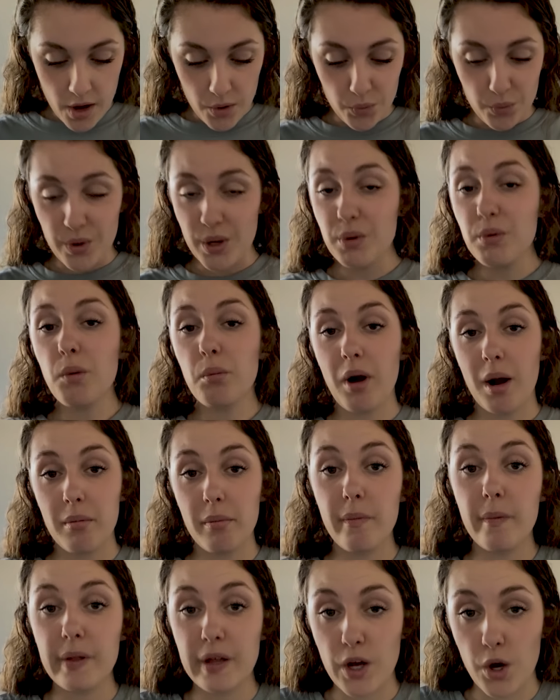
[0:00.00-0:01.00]
We will
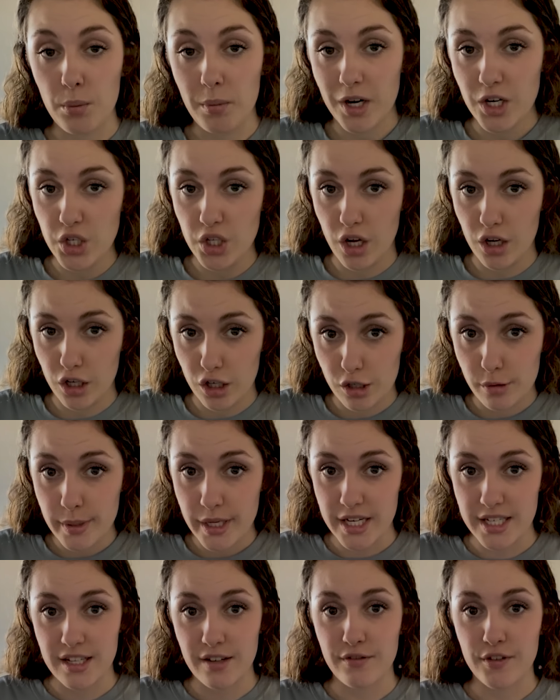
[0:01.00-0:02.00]
probably go much longer
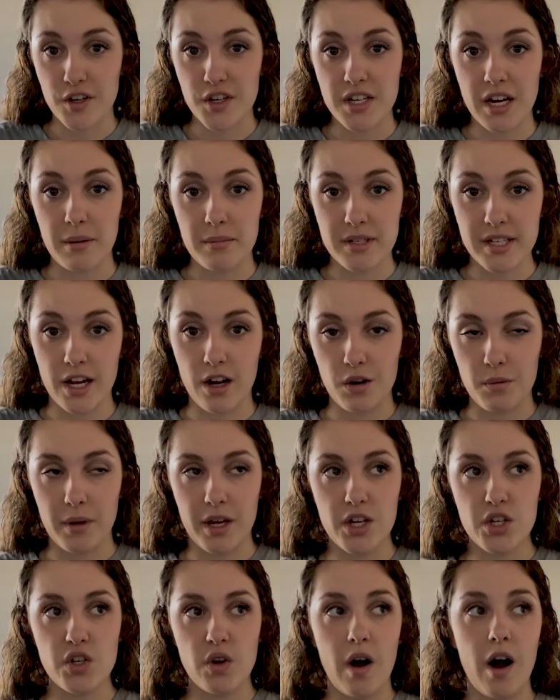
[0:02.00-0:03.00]
because the first time scared
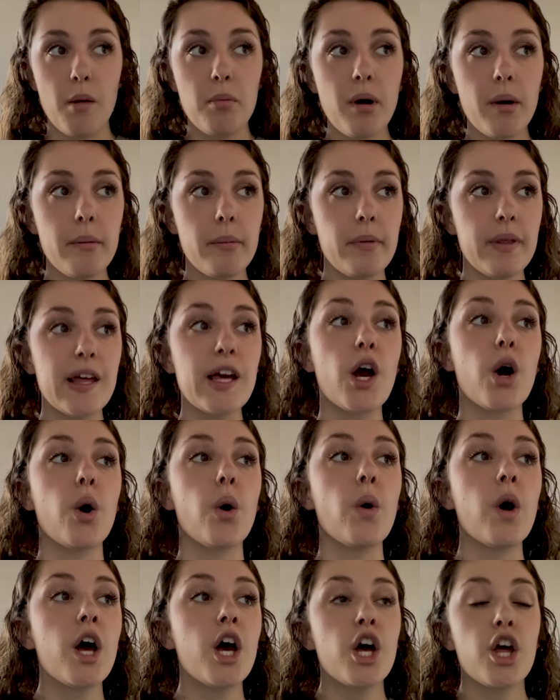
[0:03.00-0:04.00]
me. So I'll probably
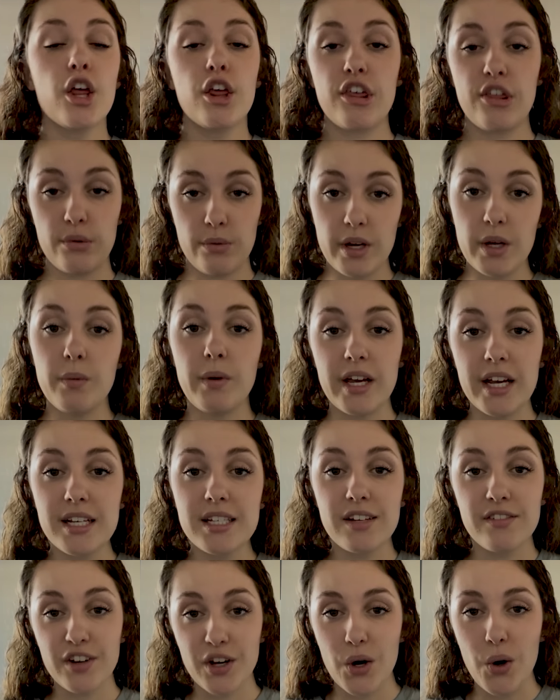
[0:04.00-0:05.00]
go 3
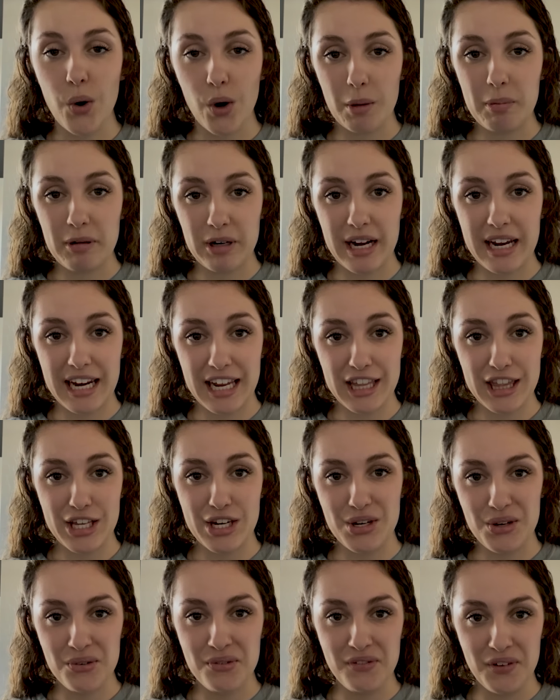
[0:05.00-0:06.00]
weeks of incorporating the
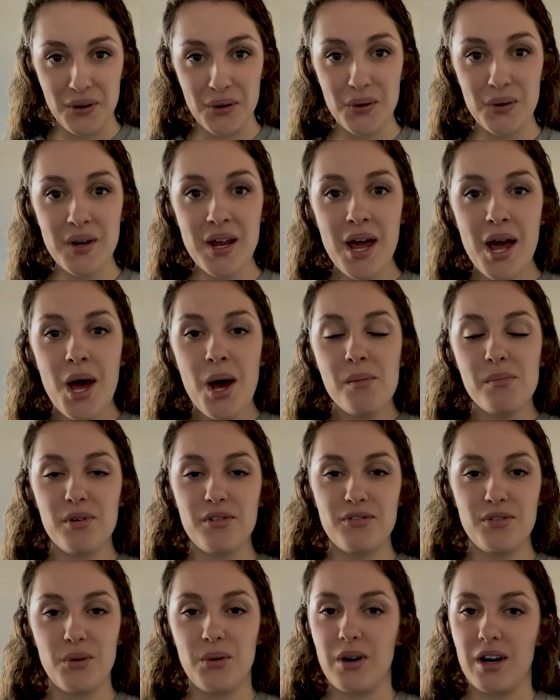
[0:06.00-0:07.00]
new food
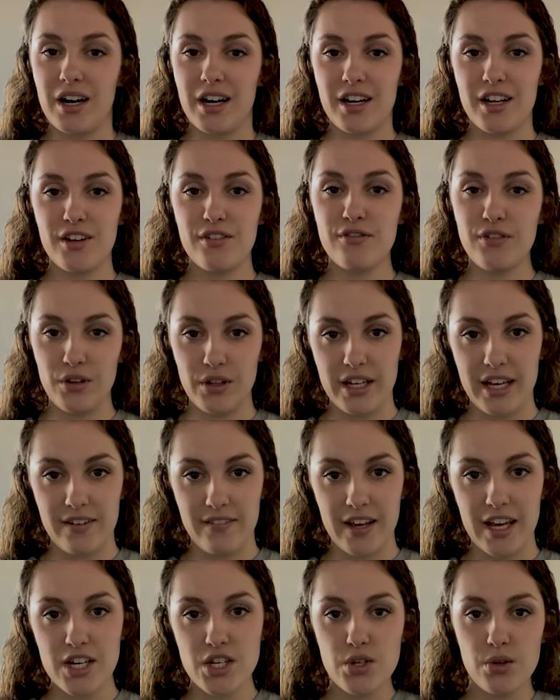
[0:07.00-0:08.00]
before fully
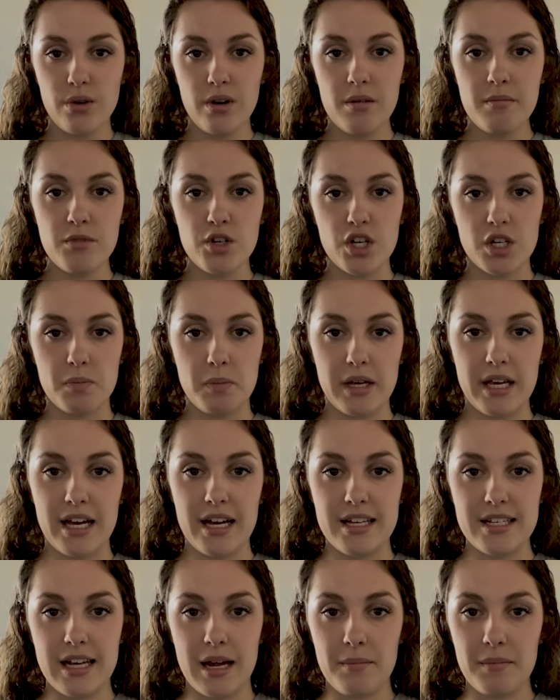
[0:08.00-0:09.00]
giving it to him, just
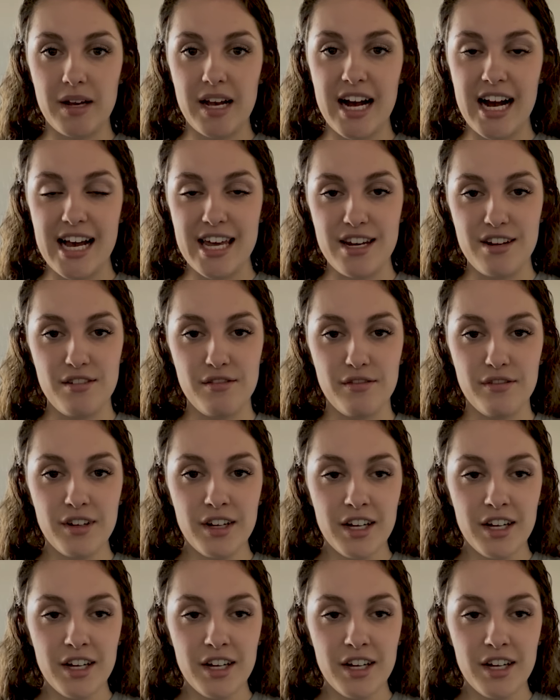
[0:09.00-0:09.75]
because I'm kind of